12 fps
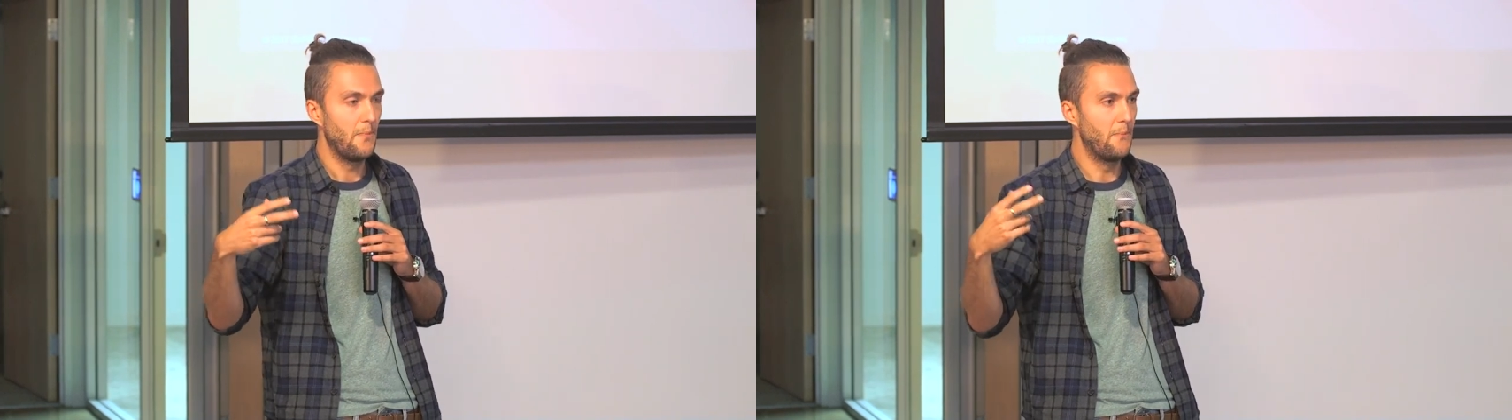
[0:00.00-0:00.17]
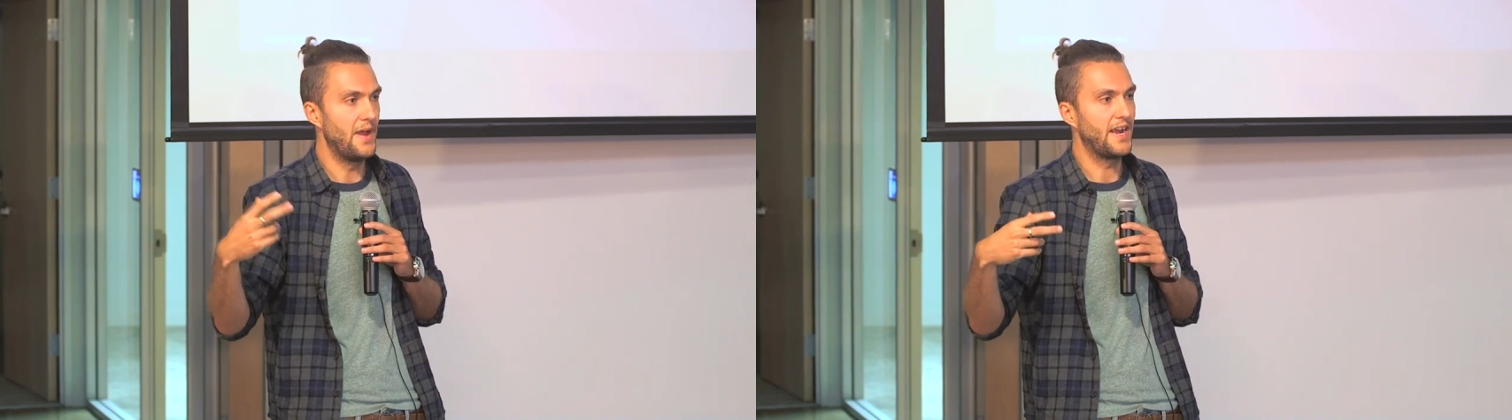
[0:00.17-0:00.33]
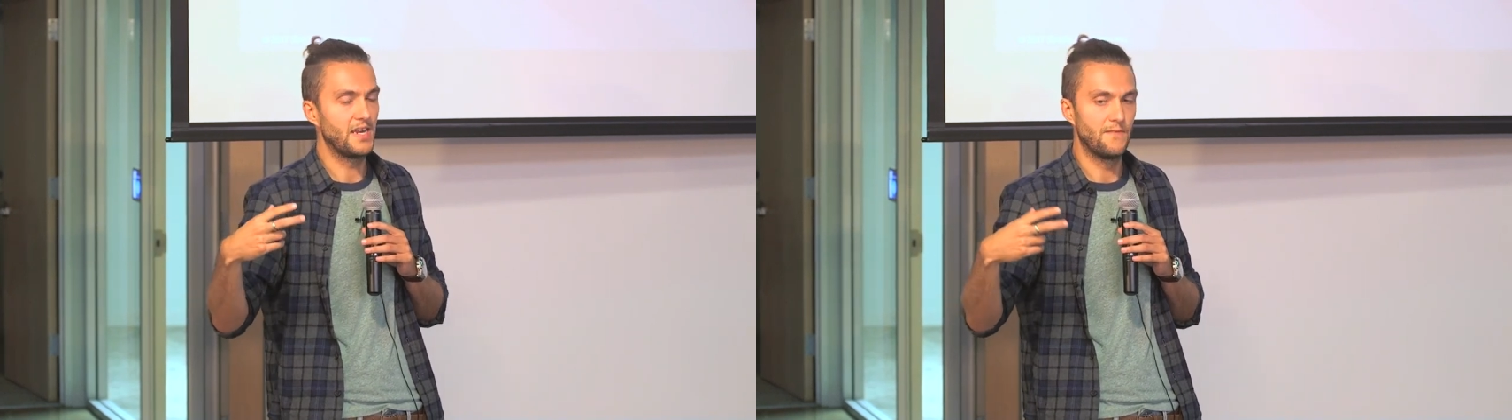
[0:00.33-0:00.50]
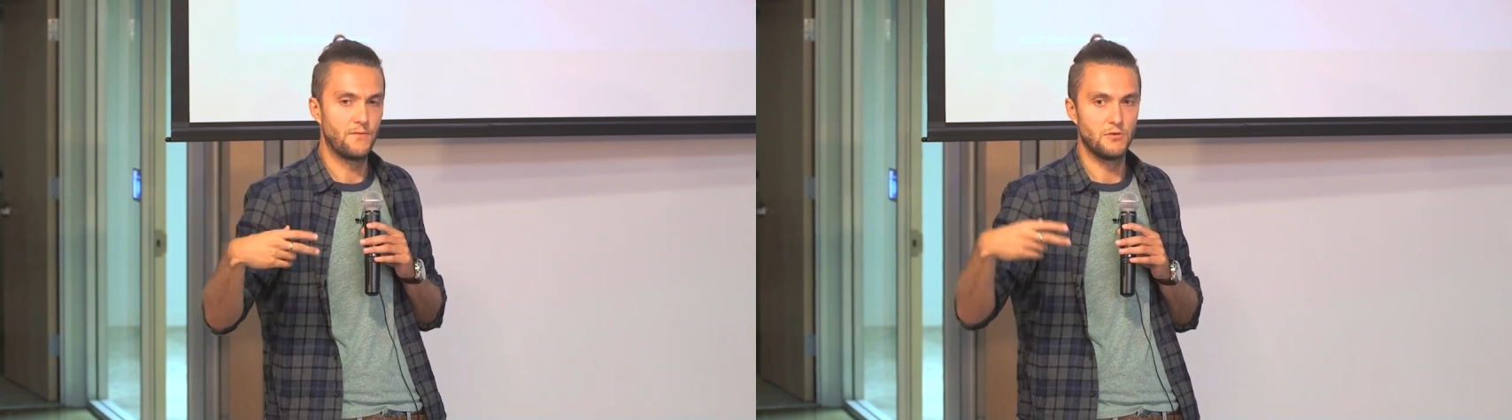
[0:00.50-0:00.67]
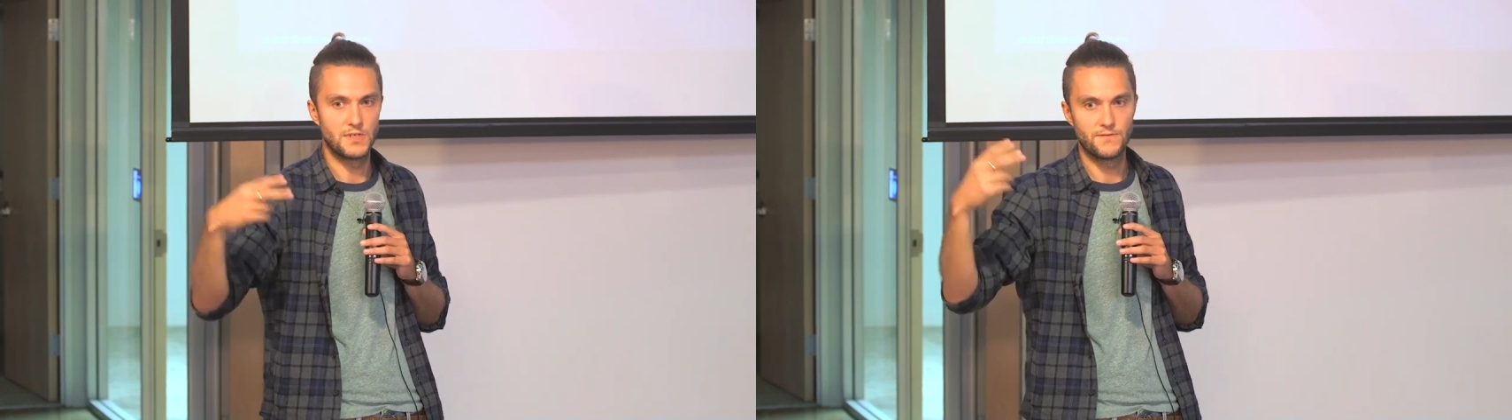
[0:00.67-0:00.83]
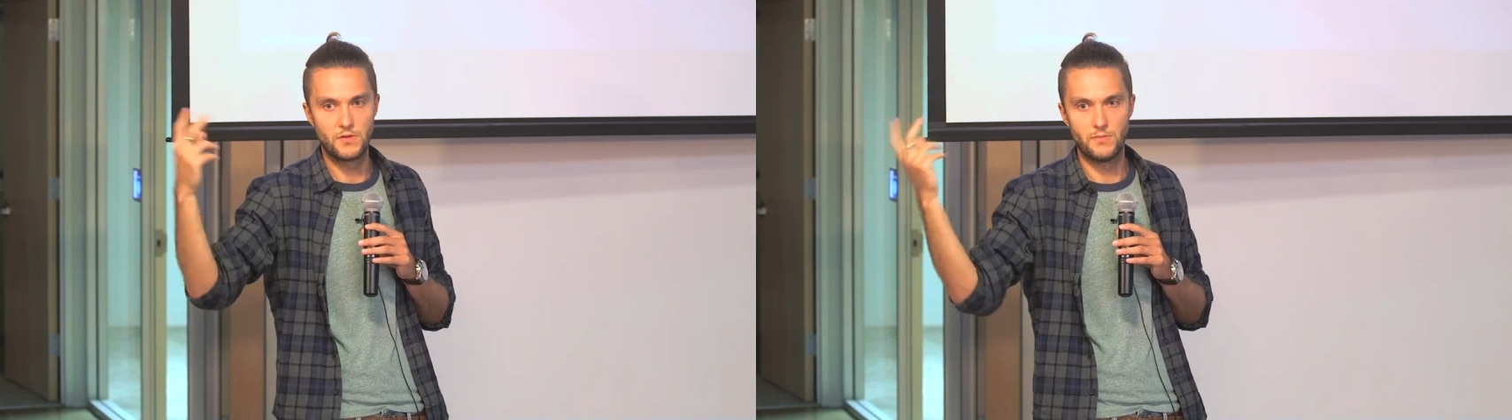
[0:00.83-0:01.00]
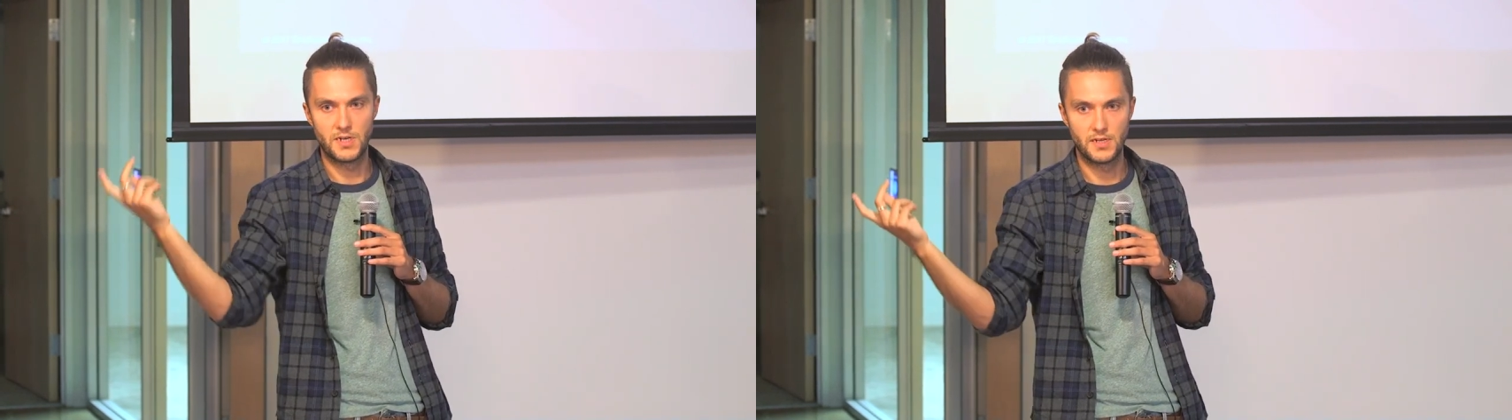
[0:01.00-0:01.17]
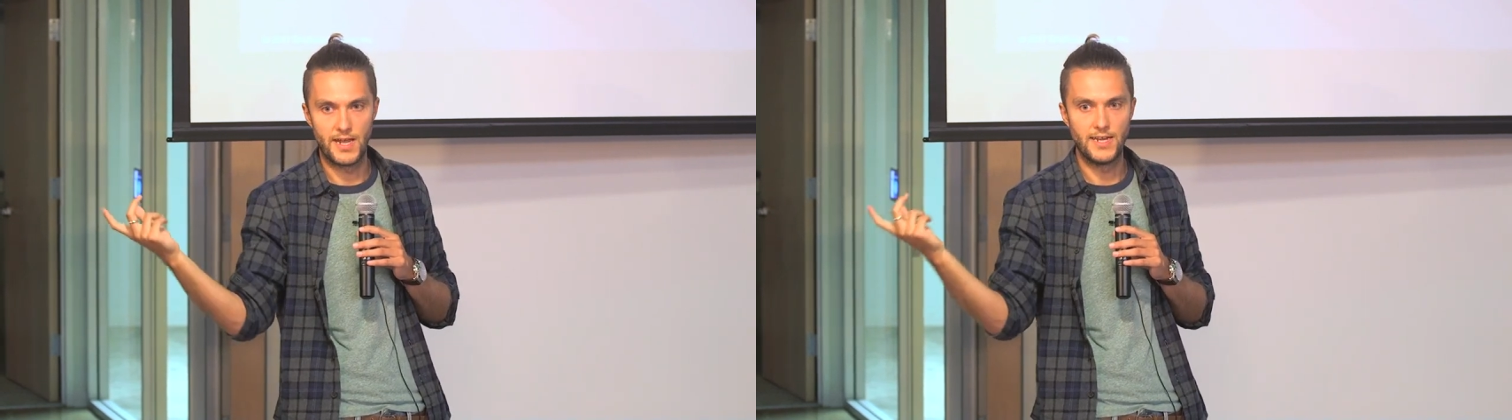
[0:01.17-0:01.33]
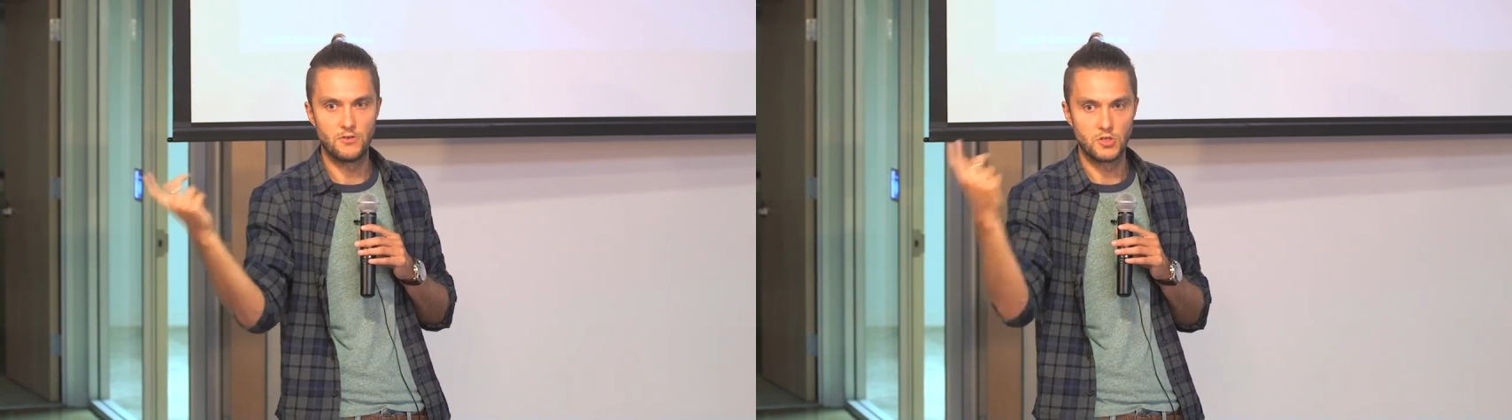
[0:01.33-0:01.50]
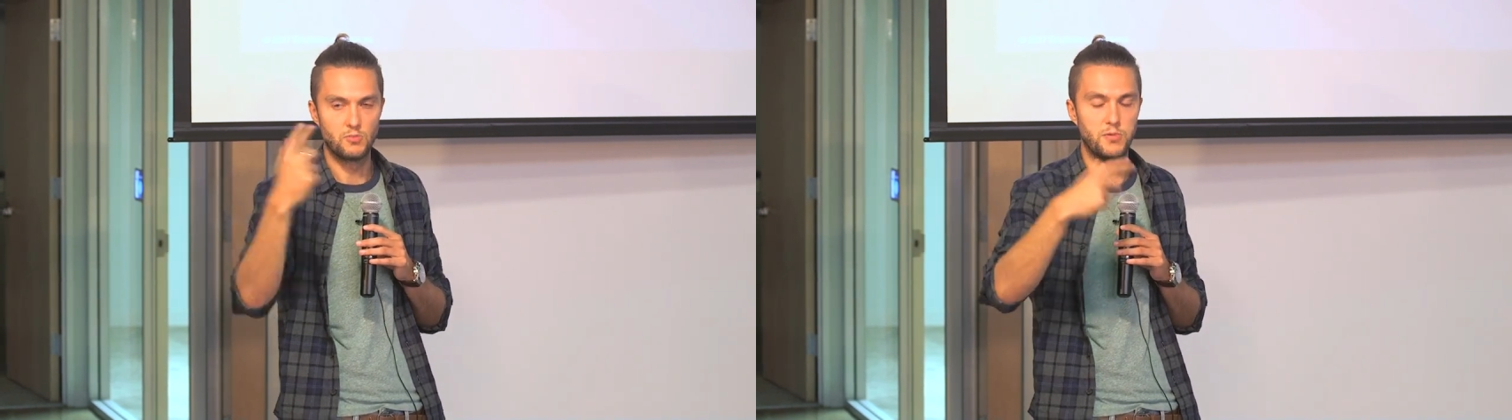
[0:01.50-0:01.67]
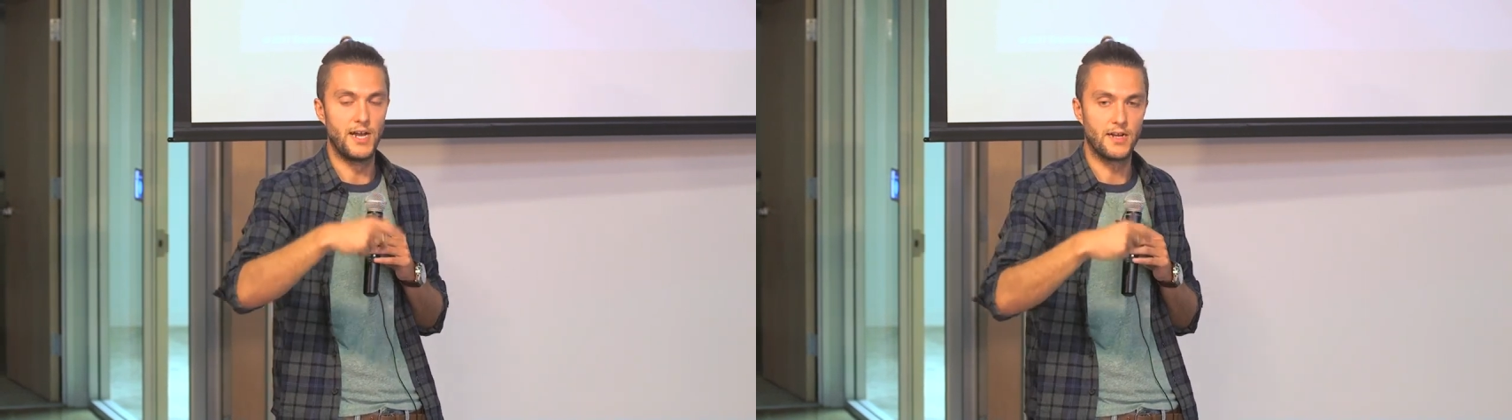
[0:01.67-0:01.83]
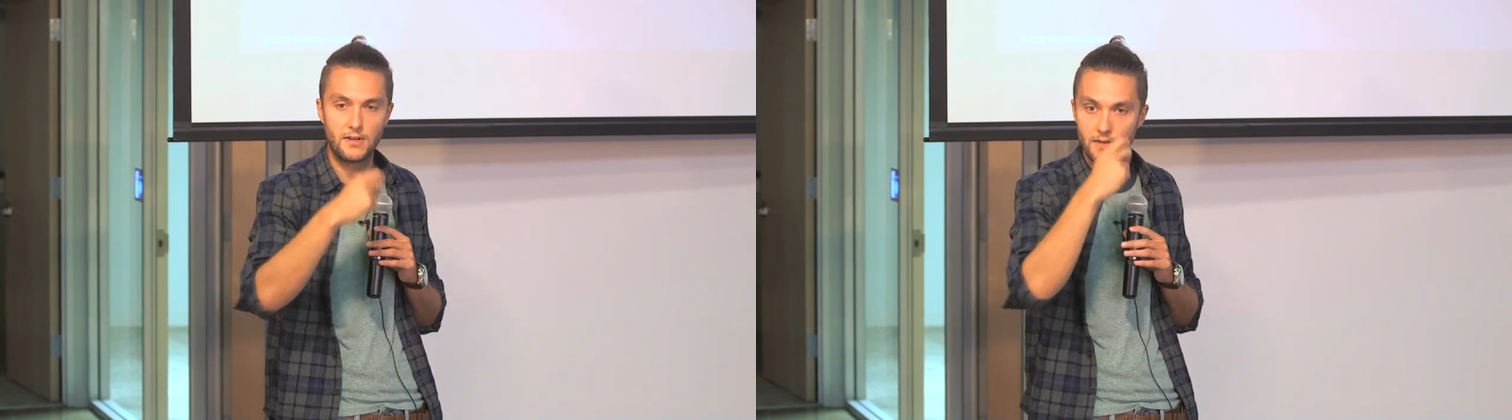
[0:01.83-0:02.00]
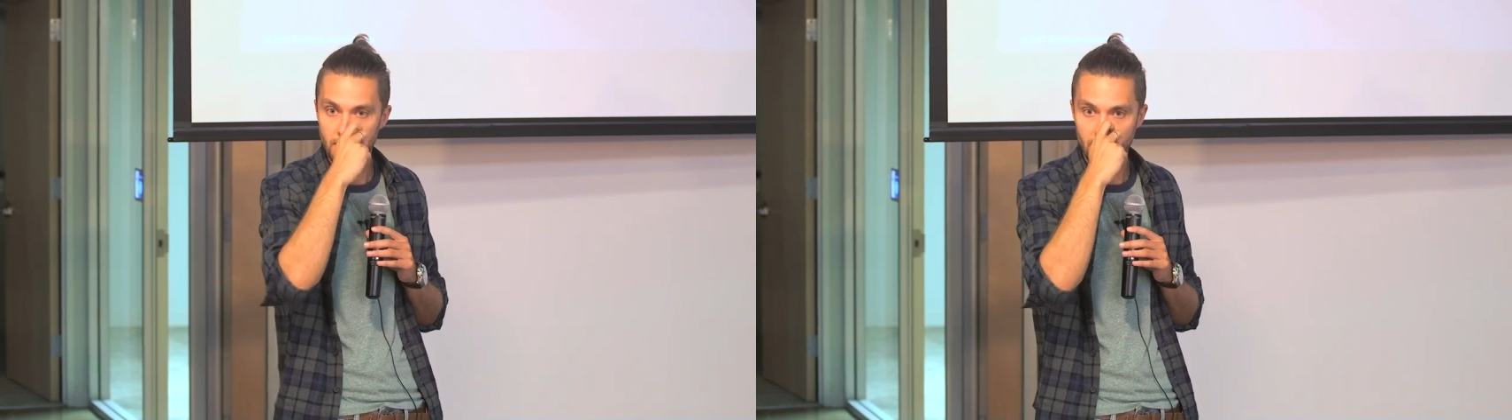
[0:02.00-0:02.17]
back and forth from Ignite to Spark.